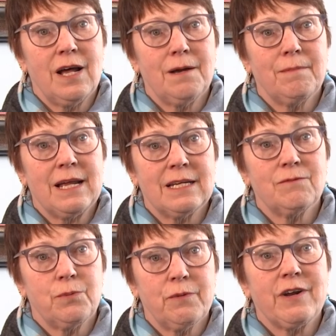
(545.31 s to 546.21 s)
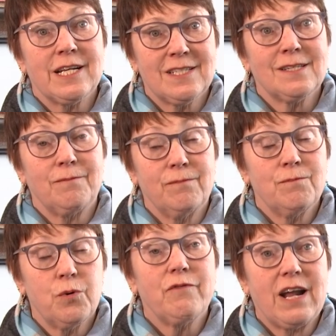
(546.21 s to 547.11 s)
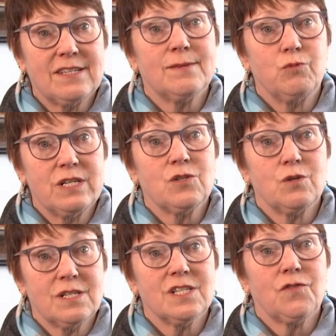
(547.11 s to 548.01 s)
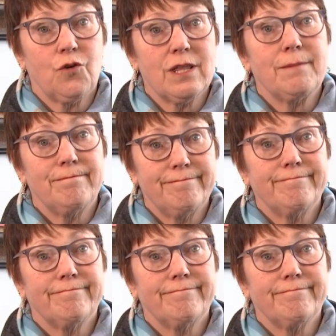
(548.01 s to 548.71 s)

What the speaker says: and provide some resources for them.